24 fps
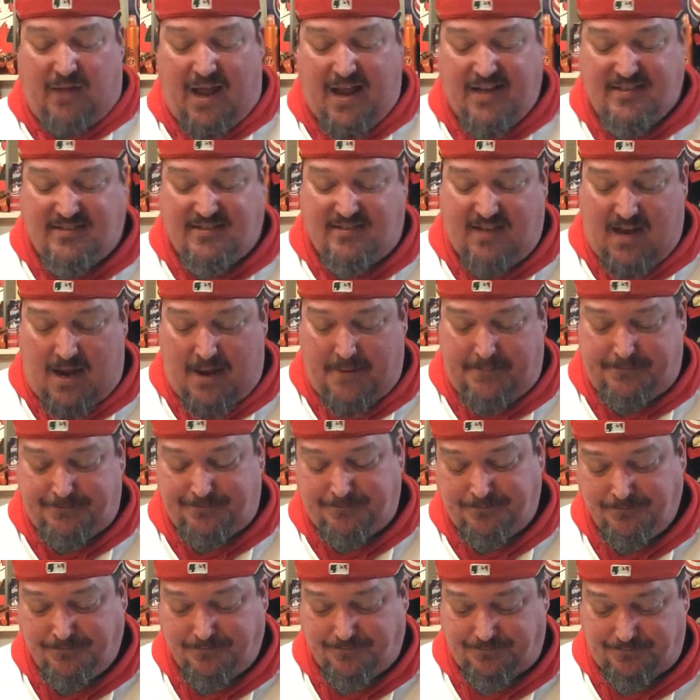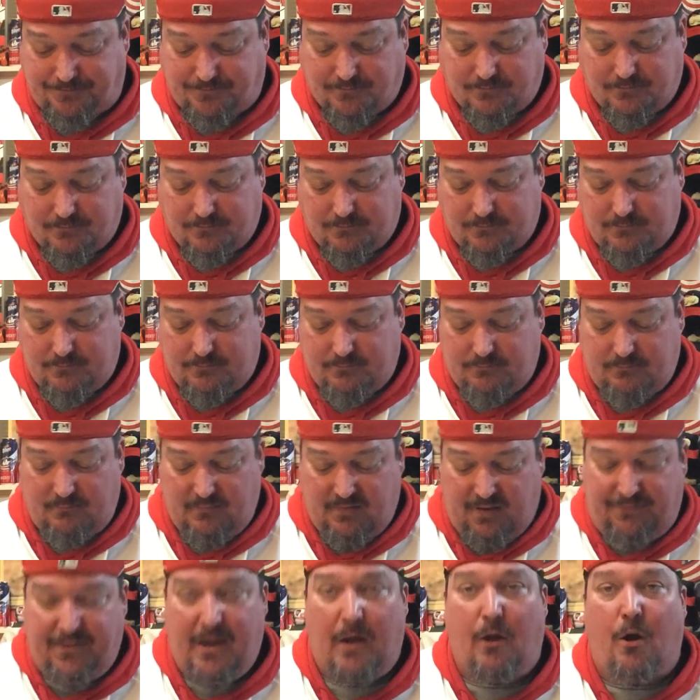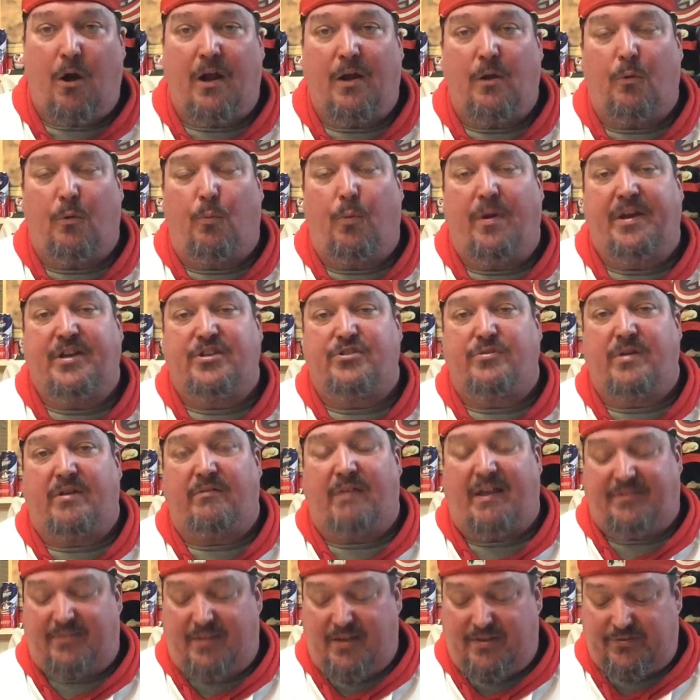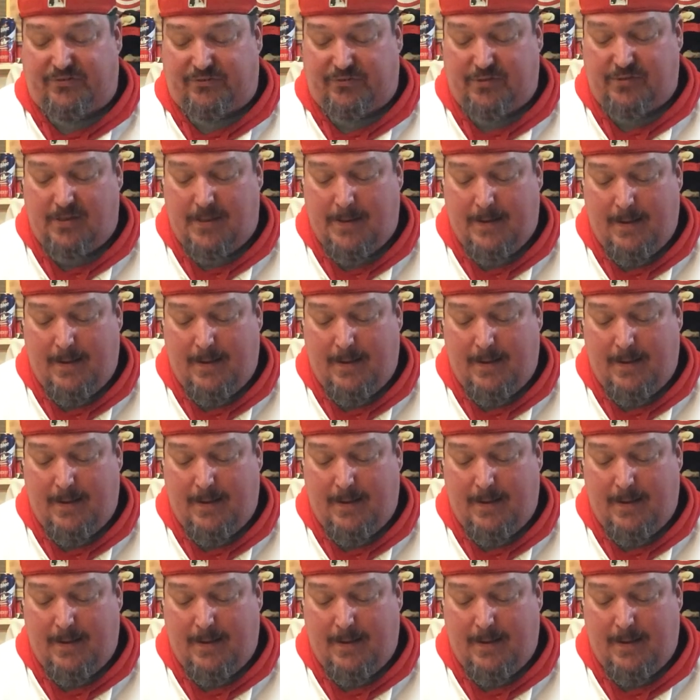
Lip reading: Last time they are on a winning streak like this,